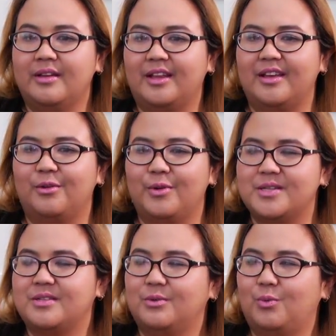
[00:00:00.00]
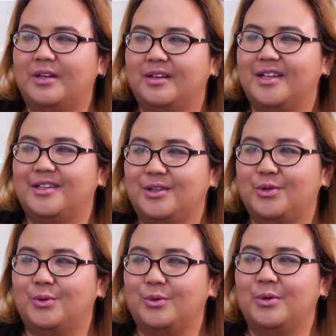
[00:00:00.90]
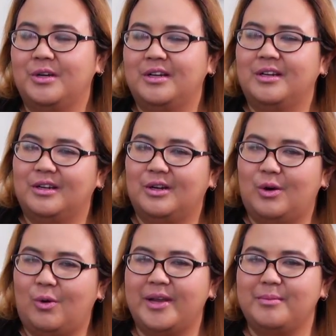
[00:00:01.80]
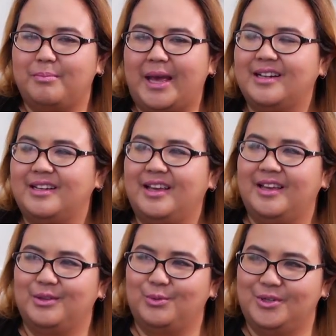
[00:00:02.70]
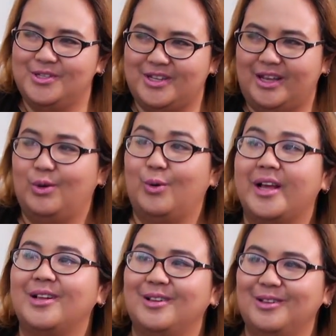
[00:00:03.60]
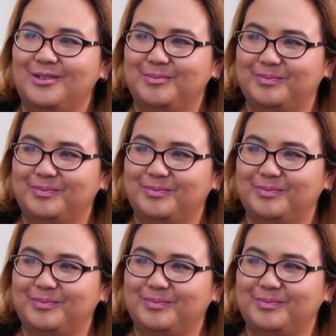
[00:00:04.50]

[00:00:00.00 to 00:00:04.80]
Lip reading: They arrested one lady who quite badly had the words LOL